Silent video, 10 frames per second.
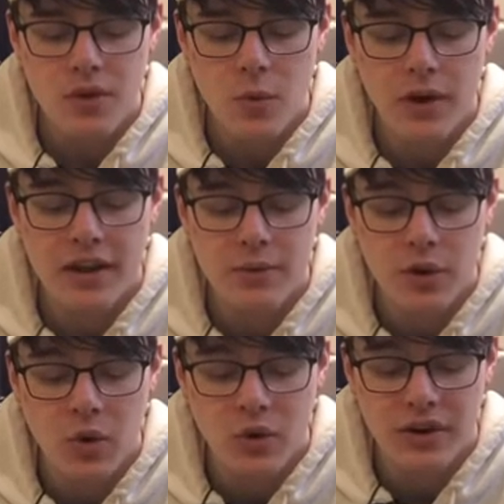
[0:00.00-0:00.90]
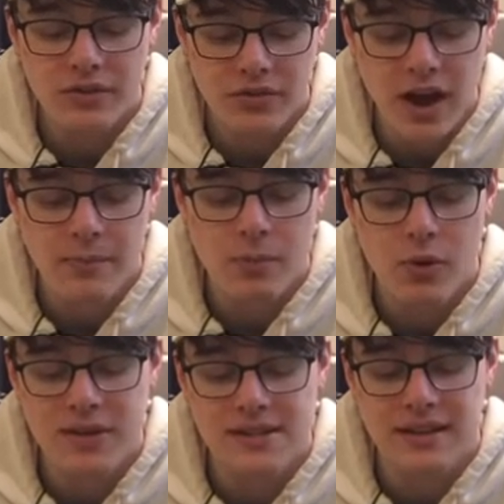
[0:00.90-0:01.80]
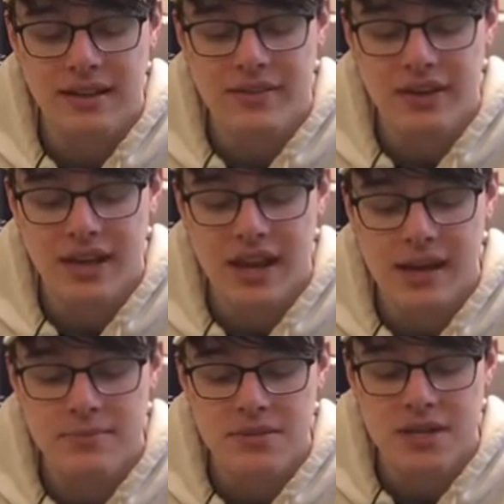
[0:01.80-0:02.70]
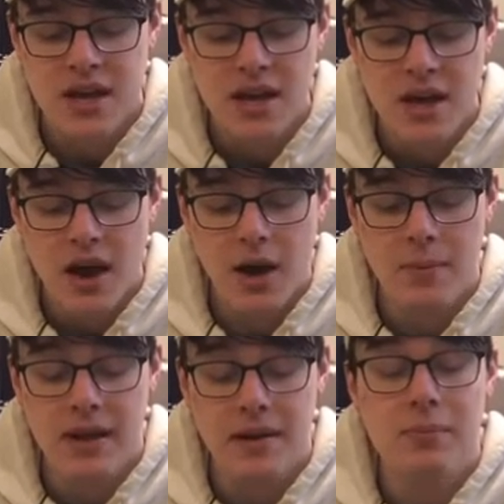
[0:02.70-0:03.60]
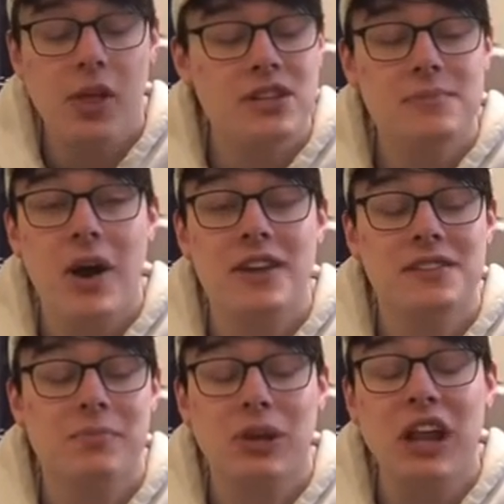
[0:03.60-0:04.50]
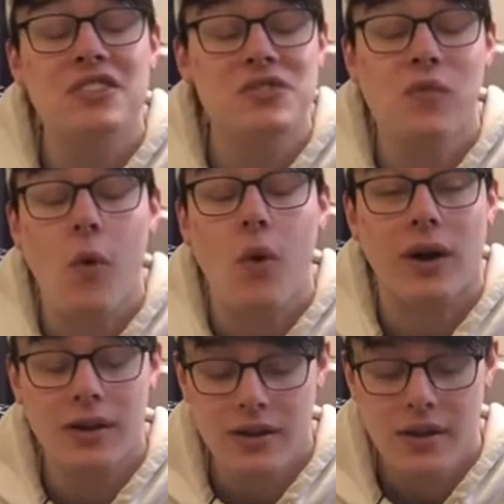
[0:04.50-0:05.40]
where he recorded 5 points in 11 games, but he had a plus-minus of +4.